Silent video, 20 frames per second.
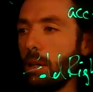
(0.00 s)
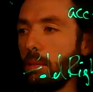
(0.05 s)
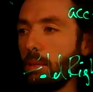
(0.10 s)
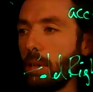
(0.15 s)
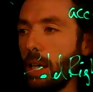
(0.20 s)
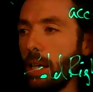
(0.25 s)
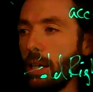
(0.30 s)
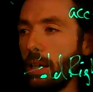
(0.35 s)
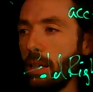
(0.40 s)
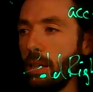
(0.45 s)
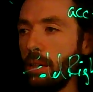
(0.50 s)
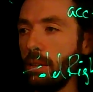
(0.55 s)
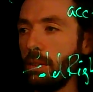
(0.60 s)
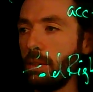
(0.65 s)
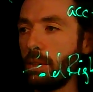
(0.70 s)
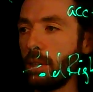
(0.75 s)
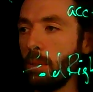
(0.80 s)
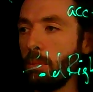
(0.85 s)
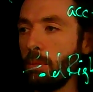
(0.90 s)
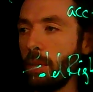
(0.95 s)
taking
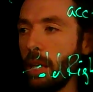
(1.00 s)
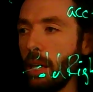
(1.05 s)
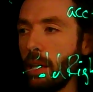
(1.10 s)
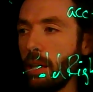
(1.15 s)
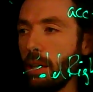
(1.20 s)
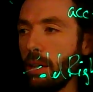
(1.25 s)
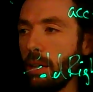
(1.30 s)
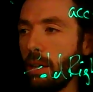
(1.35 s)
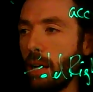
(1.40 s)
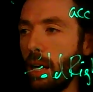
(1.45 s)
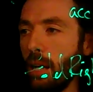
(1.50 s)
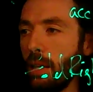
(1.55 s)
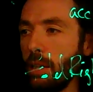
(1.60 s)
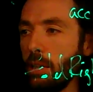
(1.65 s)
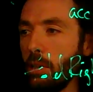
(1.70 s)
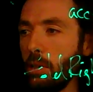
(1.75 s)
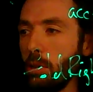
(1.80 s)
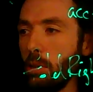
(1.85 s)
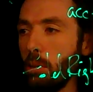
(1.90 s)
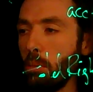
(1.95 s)
some data and then
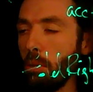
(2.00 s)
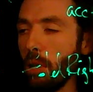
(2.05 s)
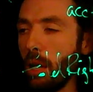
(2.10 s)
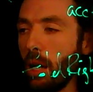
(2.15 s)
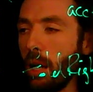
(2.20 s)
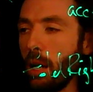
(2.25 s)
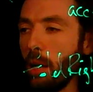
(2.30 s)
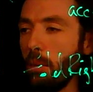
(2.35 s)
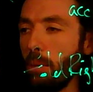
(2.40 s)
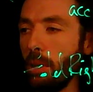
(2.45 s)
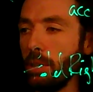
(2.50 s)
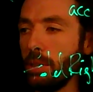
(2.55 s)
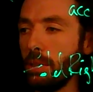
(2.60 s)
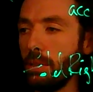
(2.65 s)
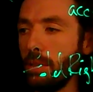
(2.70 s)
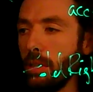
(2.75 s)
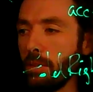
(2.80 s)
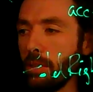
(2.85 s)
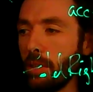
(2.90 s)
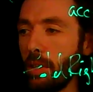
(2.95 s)
you apply a bunch of
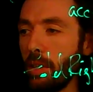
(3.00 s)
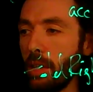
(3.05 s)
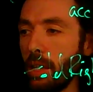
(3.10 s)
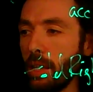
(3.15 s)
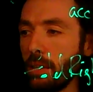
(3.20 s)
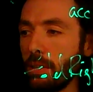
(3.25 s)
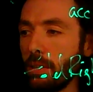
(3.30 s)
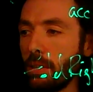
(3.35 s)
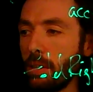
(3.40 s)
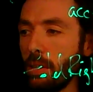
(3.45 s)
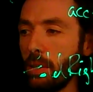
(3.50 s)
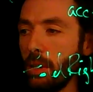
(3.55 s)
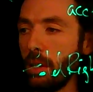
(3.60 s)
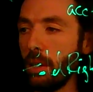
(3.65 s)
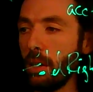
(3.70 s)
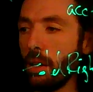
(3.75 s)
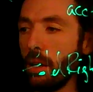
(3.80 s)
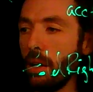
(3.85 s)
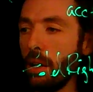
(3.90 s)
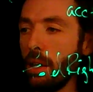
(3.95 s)
different things to it,
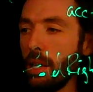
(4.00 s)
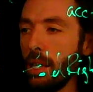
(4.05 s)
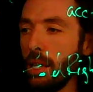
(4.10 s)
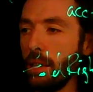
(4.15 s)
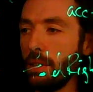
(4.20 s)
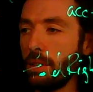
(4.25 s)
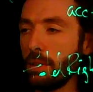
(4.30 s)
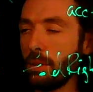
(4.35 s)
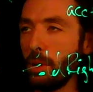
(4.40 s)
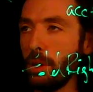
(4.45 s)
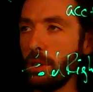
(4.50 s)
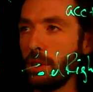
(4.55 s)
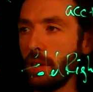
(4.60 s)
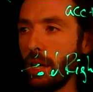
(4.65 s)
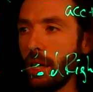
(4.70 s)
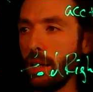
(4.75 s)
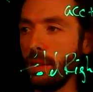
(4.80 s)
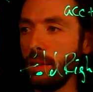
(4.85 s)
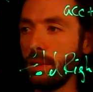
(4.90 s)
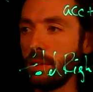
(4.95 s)
each of which
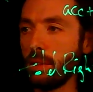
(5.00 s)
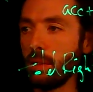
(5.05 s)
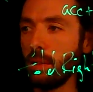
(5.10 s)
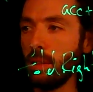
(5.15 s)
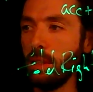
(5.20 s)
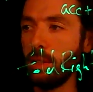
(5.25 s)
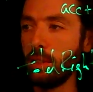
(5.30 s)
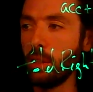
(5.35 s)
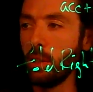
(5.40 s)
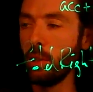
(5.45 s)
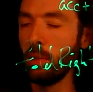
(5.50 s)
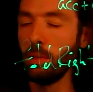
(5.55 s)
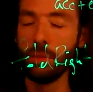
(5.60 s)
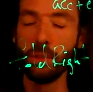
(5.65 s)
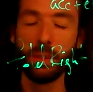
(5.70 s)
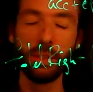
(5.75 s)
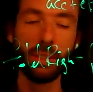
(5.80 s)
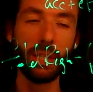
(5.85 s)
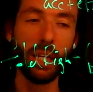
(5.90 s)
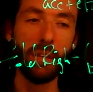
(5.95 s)
has its own
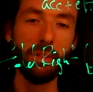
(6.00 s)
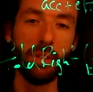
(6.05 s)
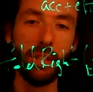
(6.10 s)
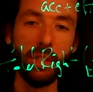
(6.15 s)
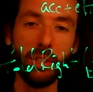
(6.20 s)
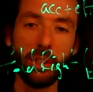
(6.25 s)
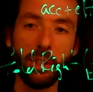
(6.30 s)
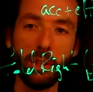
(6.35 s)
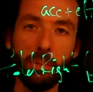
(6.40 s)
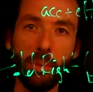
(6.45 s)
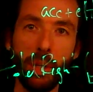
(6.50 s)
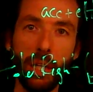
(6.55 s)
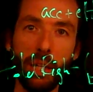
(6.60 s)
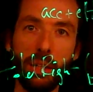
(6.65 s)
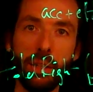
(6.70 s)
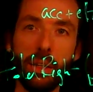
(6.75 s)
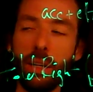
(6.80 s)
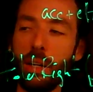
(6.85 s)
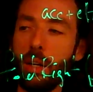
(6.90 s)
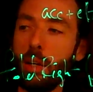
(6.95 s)
definition, but
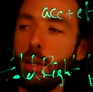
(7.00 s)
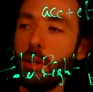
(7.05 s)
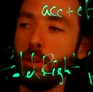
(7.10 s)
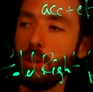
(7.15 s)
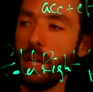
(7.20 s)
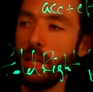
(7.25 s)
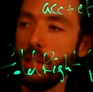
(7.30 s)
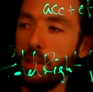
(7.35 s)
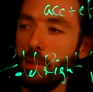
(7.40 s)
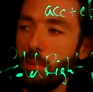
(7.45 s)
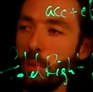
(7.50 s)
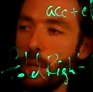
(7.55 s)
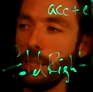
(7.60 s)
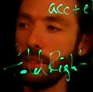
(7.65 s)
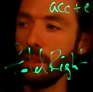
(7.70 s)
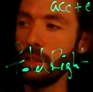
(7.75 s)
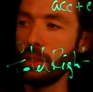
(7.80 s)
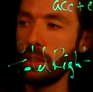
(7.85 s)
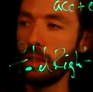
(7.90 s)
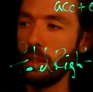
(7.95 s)
right, you
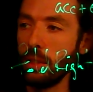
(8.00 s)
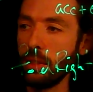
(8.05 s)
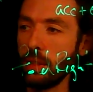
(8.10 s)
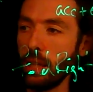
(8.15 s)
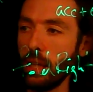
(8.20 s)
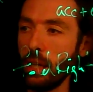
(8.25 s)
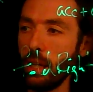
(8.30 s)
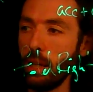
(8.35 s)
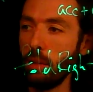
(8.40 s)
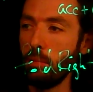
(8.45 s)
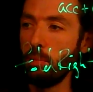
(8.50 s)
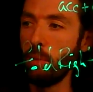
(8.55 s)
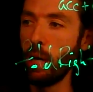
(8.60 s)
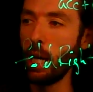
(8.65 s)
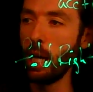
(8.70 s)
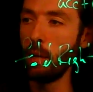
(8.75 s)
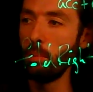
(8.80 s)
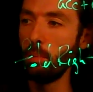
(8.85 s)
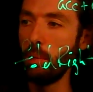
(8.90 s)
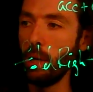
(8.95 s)
basically can say
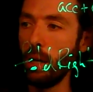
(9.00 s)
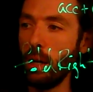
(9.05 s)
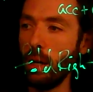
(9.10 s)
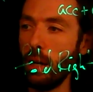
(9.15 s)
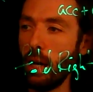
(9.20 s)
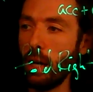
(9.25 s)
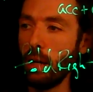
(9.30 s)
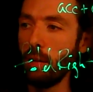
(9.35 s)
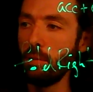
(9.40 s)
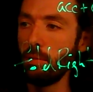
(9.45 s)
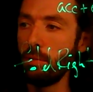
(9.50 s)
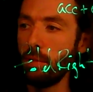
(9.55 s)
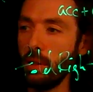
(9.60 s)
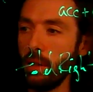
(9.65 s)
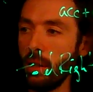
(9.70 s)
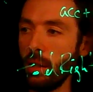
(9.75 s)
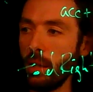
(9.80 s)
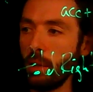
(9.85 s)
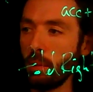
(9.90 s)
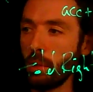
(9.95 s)
map f,
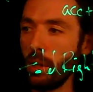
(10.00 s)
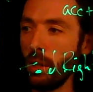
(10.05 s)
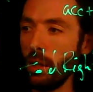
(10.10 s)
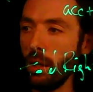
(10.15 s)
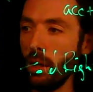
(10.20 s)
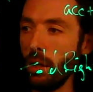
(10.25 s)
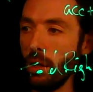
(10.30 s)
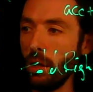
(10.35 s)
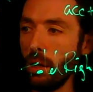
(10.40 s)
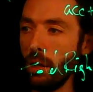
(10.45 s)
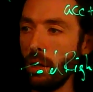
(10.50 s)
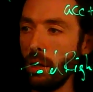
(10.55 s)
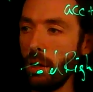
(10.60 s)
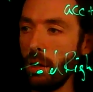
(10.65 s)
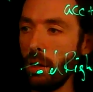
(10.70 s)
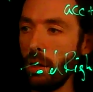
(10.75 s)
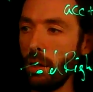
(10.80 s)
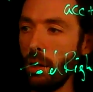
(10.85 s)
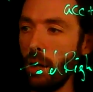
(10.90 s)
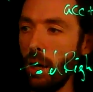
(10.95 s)
and then I'm going
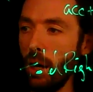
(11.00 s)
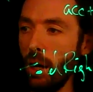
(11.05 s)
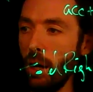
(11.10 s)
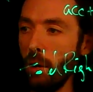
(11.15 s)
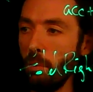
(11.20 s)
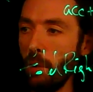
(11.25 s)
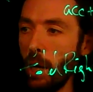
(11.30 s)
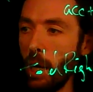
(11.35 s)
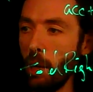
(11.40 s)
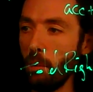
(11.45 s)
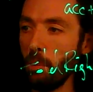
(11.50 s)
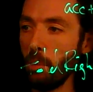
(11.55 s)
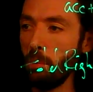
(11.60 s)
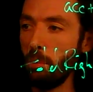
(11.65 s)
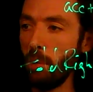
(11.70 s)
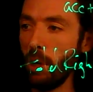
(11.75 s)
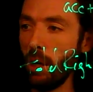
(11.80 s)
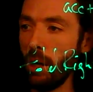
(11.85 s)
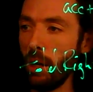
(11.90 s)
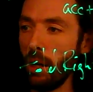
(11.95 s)
to map
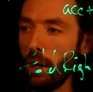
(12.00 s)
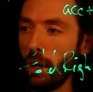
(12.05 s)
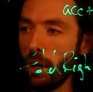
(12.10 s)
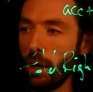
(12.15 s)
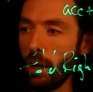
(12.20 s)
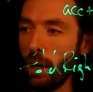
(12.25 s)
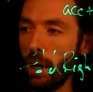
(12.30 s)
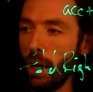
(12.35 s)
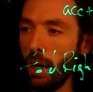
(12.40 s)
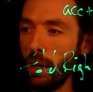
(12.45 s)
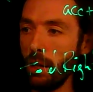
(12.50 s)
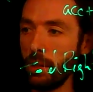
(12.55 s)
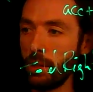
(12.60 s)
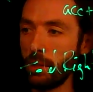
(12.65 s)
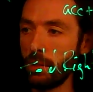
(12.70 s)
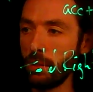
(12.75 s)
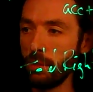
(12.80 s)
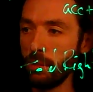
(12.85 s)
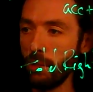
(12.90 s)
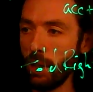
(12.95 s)
bar on
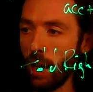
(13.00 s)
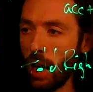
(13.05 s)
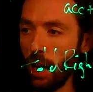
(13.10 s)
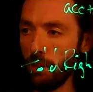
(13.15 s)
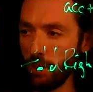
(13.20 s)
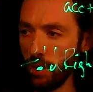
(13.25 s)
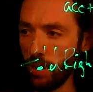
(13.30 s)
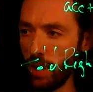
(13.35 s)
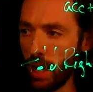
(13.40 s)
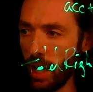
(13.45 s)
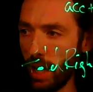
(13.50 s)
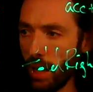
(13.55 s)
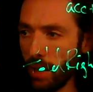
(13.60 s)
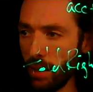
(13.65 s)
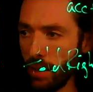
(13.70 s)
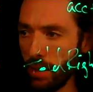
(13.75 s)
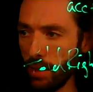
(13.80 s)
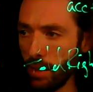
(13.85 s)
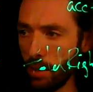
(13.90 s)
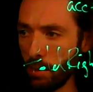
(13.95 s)
after that,
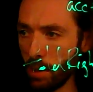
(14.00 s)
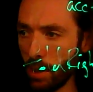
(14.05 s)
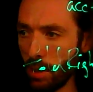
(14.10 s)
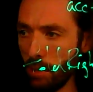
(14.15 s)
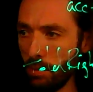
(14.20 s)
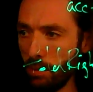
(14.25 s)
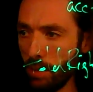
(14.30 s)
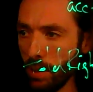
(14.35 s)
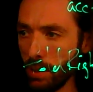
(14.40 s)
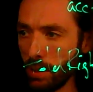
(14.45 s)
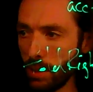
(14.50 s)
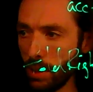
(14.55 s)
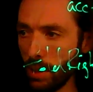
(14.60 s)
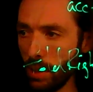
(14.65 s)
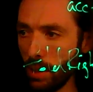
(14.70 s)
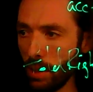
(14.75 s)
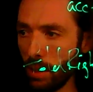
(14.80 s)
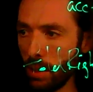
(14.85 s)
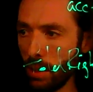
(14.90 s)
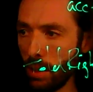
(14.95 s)
and then I'm going to
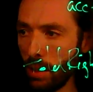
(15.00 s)
filter